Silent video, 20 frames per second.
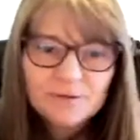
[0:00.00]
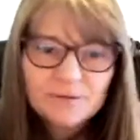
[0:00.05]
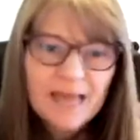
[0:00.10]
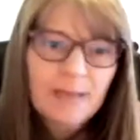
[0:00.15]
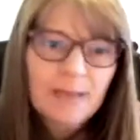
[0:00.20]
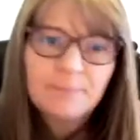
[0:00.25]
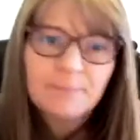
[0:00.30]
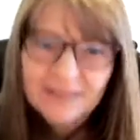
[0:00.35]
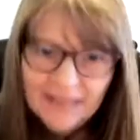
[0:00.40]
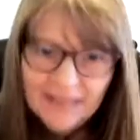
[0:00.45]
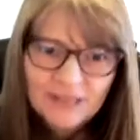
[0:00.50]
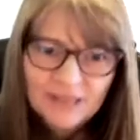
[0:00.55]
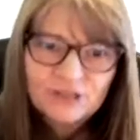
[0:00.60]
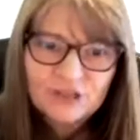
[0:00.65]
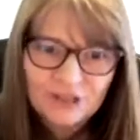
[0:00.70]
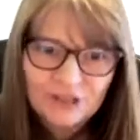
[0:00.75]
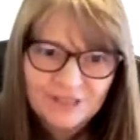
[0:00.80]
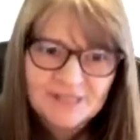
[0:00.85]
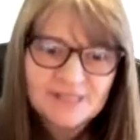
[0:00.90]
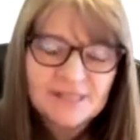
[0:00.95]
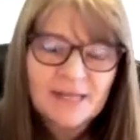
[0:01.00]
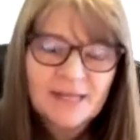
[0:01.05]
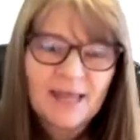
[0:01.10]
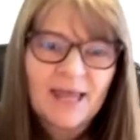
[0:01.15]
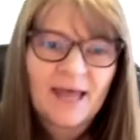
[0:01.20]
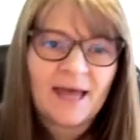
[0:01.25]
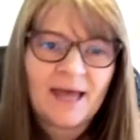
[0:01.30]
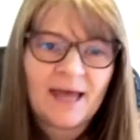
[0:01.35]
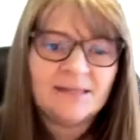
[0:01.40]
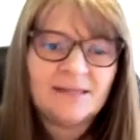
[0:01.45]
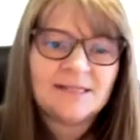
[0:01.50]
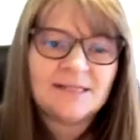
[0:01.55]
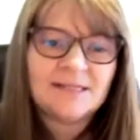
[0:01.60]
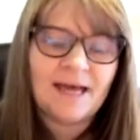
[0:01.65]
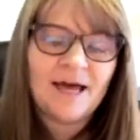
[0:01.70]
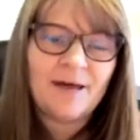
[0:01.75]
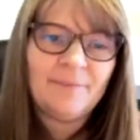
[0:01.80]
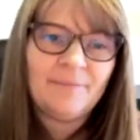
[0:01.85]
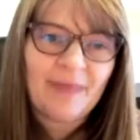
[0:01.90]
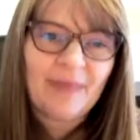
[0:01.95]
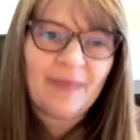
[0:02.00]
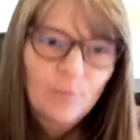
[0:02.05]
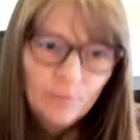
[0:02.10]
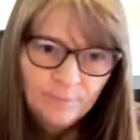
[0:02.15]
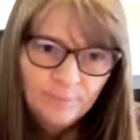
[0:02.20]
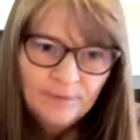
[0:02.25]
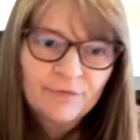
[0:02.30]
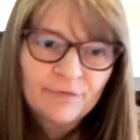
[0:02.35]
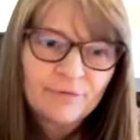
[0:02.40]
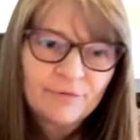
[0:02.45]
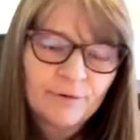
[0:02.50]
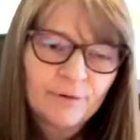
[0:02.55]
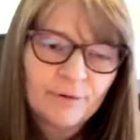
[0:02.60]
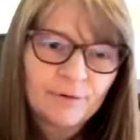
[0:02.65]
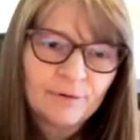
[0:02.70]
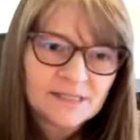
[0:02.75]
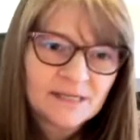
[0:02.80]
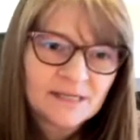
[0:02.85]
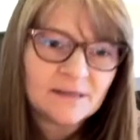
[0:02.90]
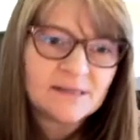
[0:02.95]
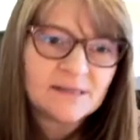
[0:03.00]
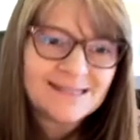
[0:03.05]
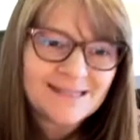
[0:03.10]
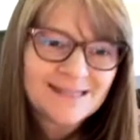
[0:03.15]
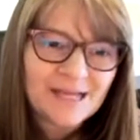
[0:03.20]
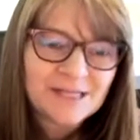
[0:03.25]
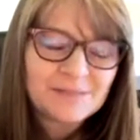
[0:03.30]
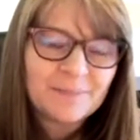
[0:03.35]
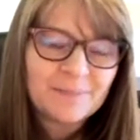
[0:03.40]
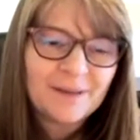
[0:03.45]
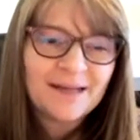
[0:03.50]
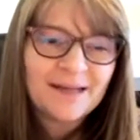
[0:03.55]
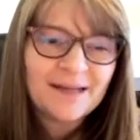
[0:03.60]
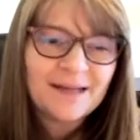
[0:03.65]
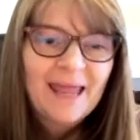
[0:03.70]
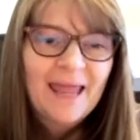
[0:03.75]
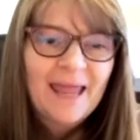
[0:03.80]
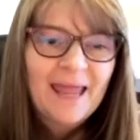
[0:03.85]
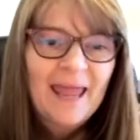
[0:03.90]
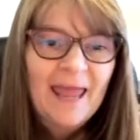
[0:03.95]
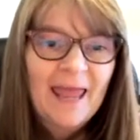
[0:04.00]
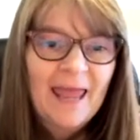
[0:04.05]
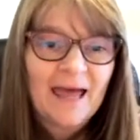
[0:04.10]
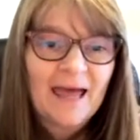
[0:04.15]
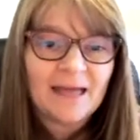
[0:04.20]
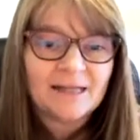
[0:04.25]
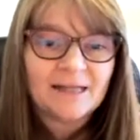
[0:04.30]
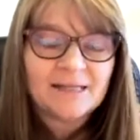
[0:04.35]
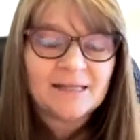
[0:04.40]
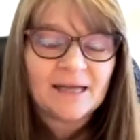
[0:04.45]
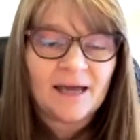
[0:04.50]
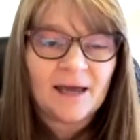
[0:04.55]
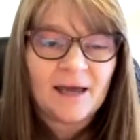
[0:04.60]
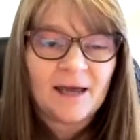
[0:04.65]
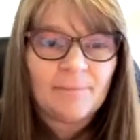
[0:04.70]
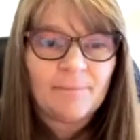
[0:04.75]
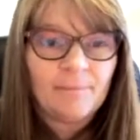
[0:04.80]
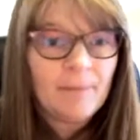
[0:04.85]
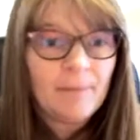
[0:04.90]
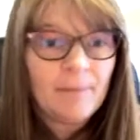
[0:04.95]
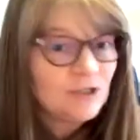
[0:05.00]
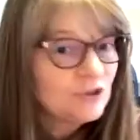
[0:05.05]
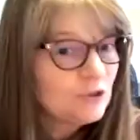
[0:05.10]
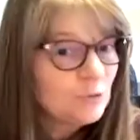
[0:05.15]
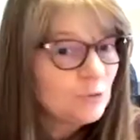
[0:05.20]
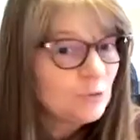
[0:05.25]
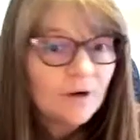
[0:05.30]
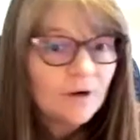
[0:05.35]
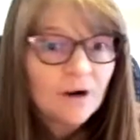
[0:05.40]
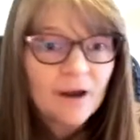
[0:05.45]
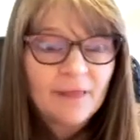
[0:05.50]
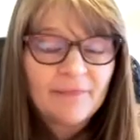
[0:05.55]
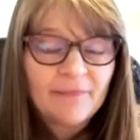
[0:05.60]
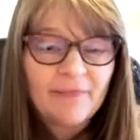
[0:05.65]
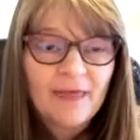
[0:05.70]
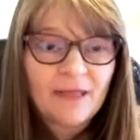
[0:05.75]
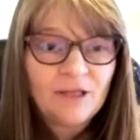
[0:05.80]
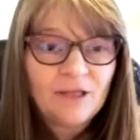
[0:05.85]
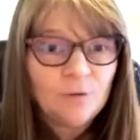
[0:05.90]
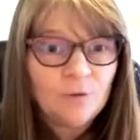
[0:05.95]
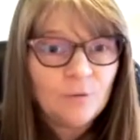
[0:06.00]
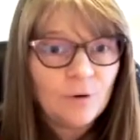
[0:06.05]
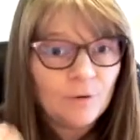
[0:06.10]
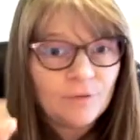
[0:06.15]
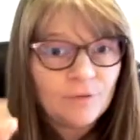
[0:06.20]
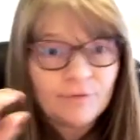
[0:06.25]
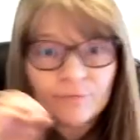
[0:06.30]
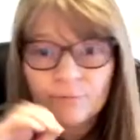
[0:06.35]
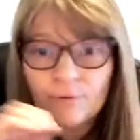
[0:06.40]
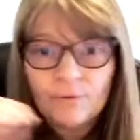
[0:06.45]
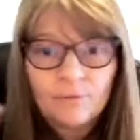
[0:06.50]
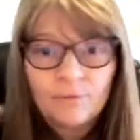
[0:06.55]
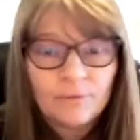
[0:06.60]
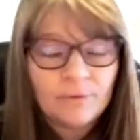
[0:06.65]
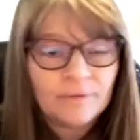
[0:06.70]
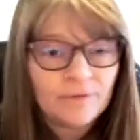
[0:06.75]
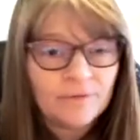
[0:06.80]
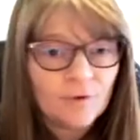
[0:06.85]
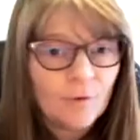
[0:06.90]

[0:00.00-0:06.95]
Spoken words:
applications, and that will be through a skills assessment. And make sure that you go through the